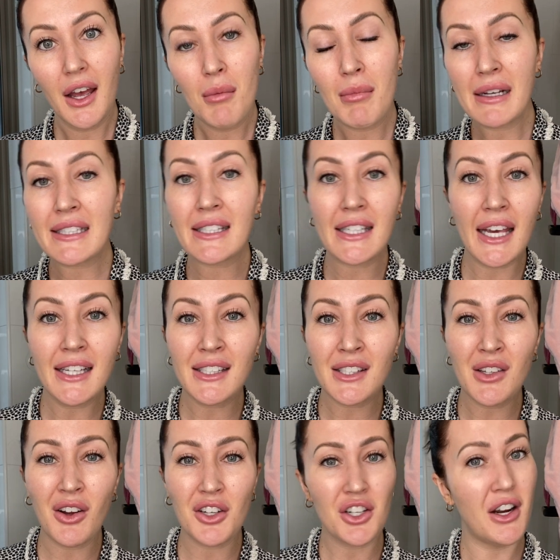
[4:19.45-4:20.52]
My skin's
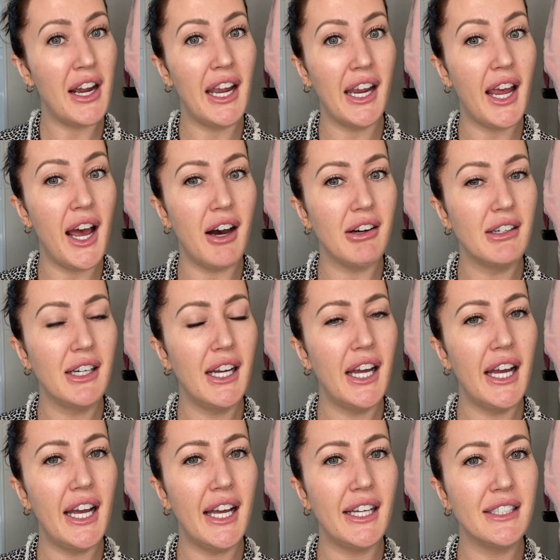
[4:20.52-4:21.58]
not drying out,
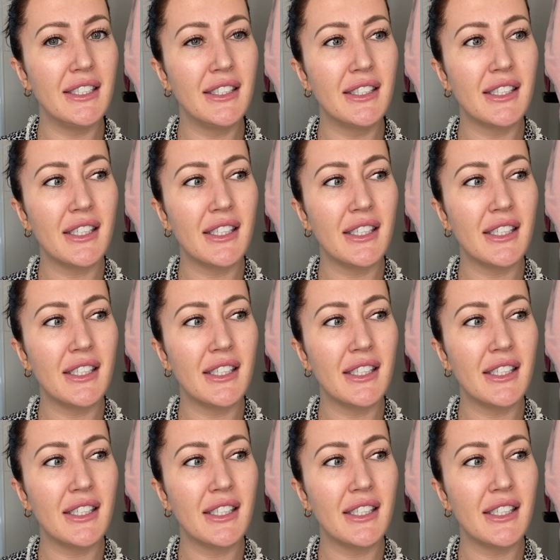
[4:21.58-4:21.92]
and